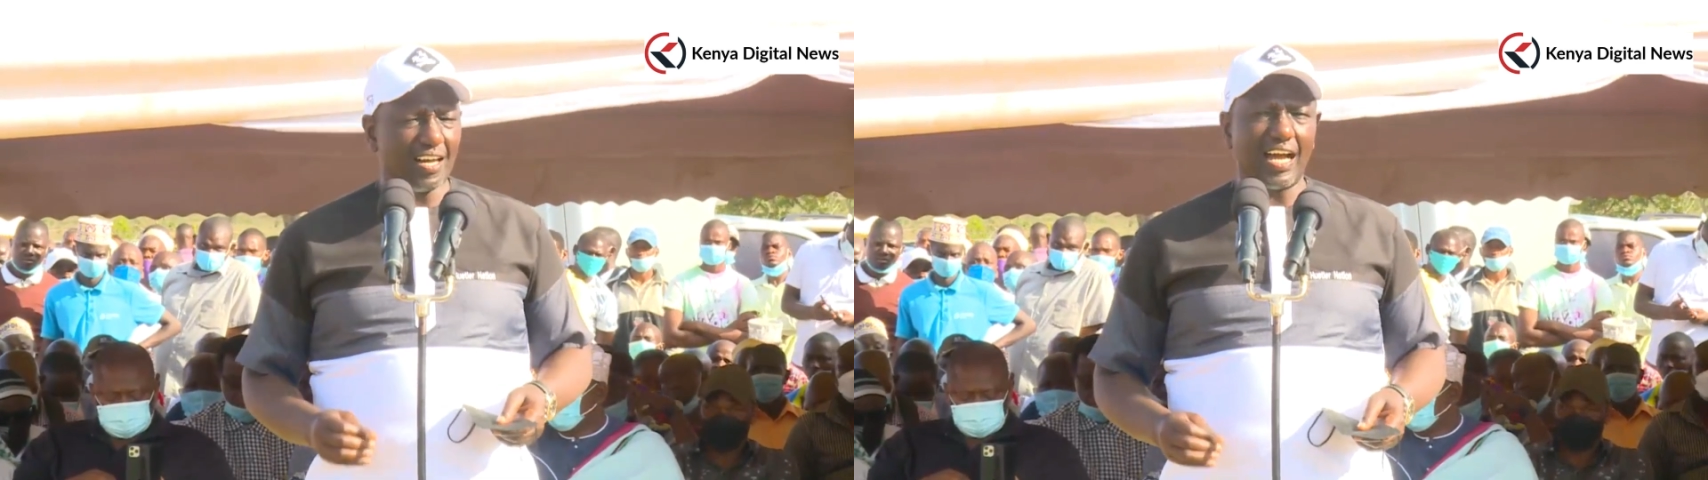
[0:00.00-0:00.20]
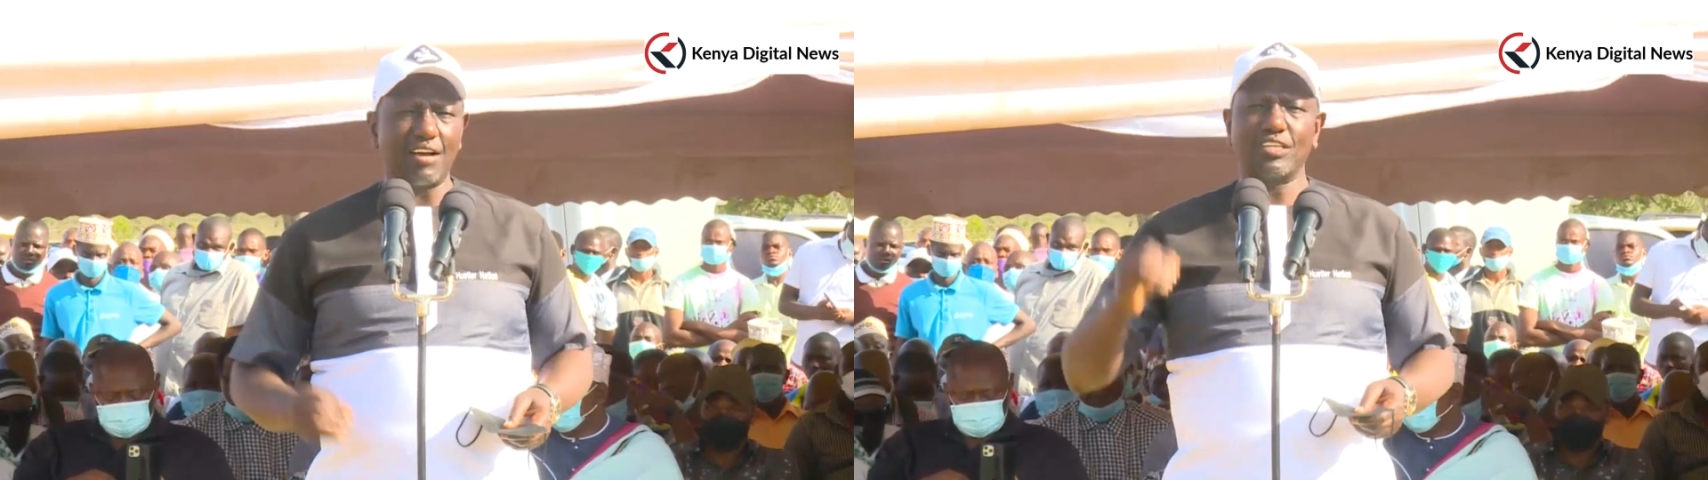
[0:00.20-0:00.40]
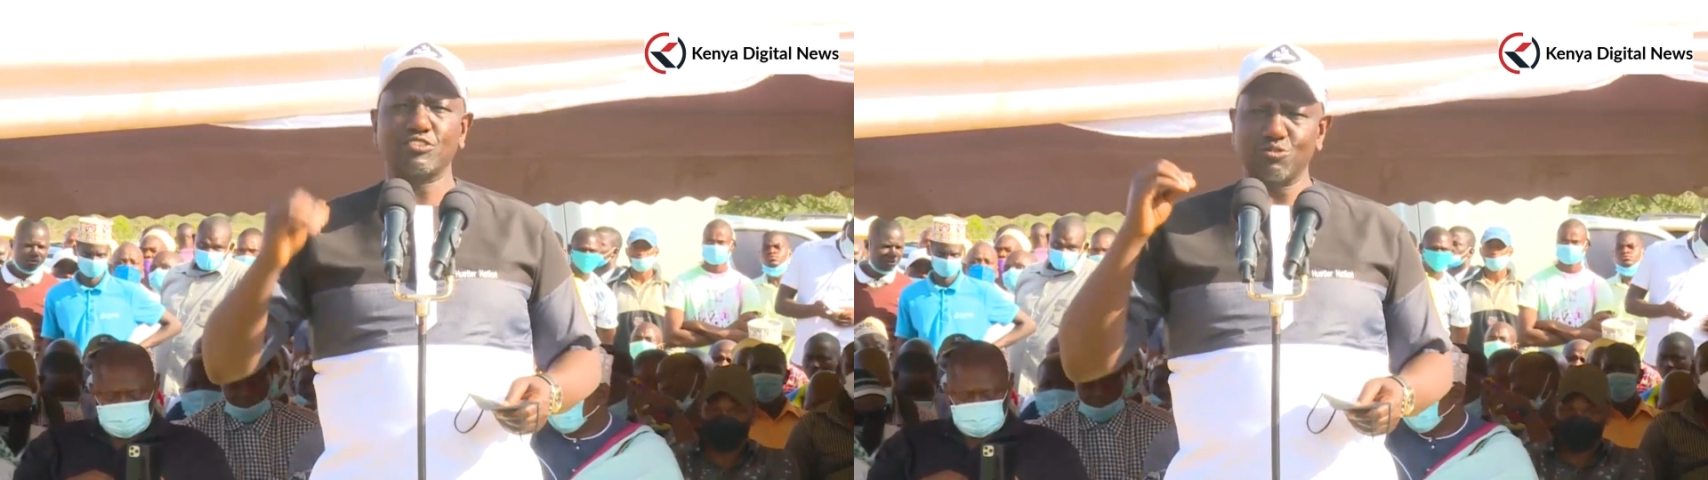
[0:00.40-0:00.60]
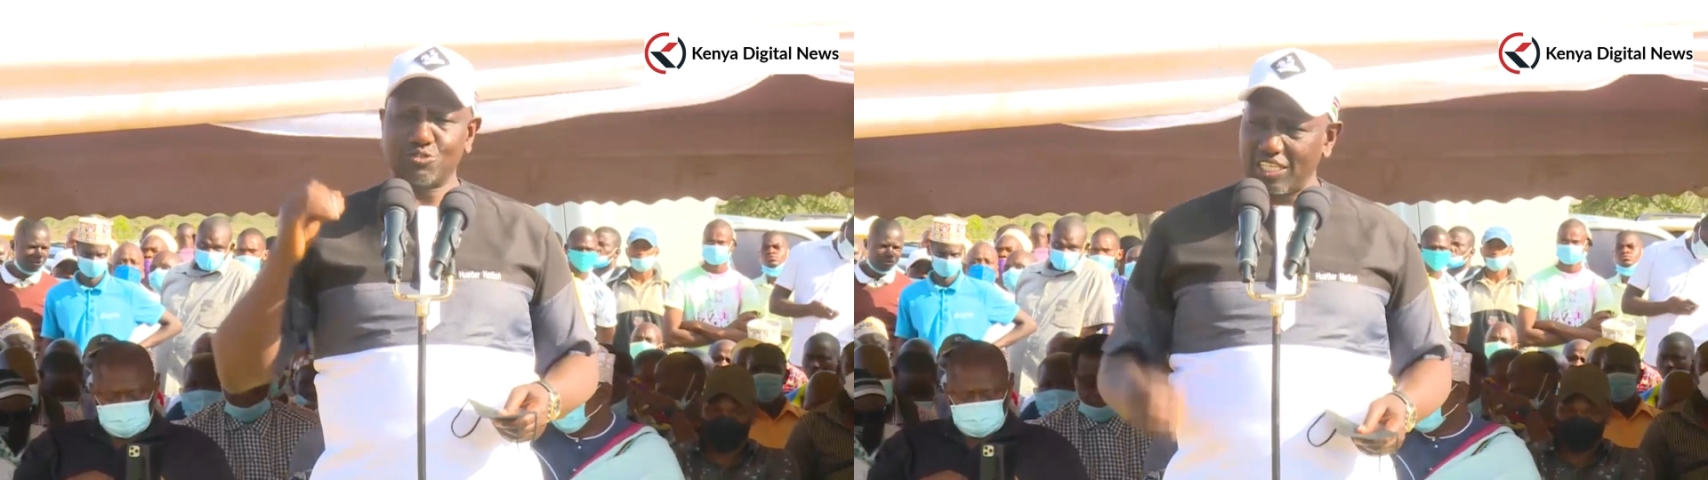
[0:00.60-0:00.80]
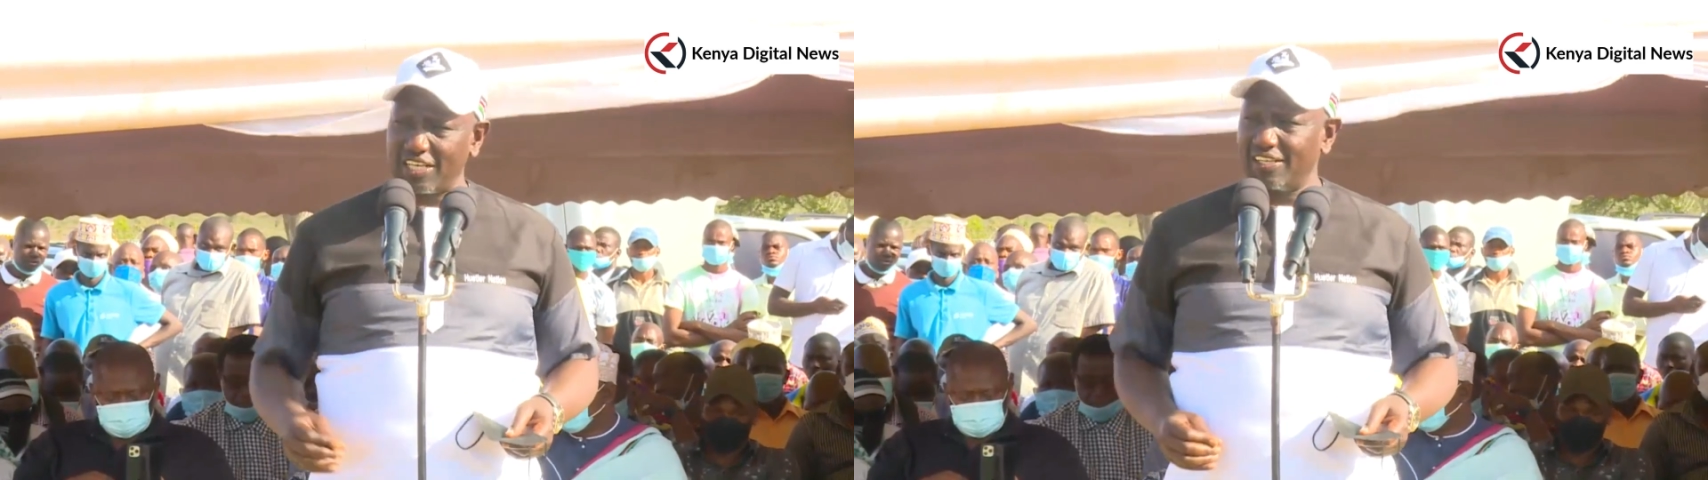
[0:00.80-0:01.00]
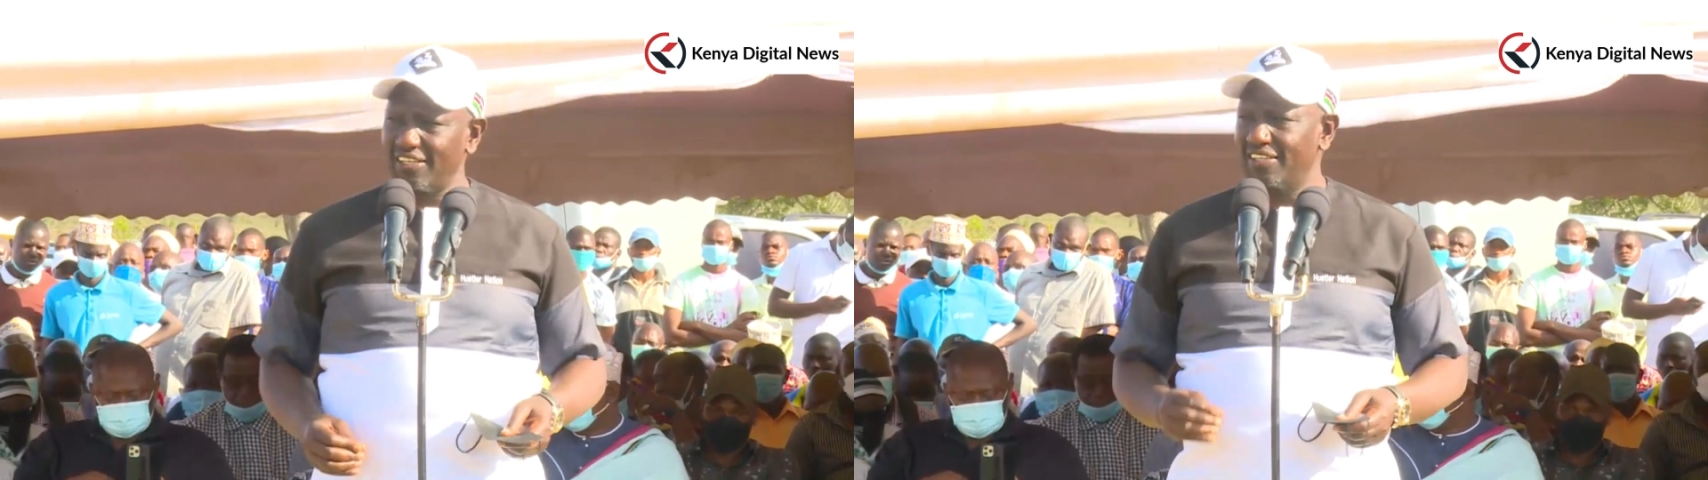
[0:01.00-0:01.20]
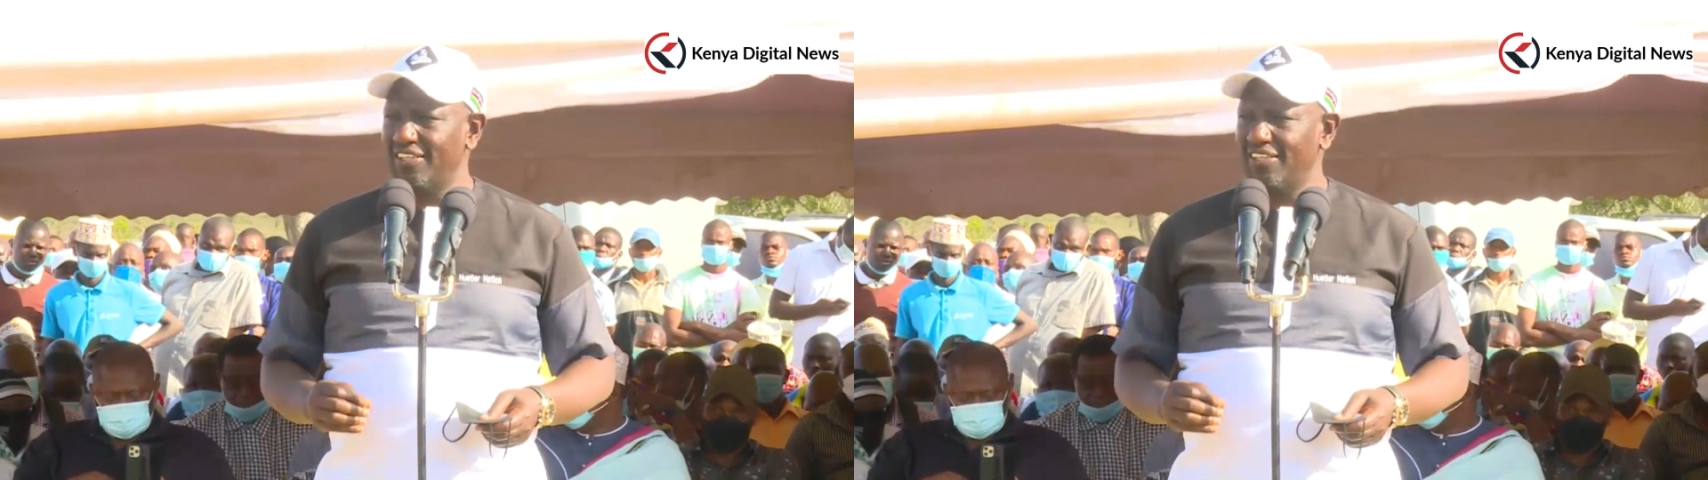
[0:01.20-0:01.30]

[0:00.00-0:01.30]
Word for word: I want to say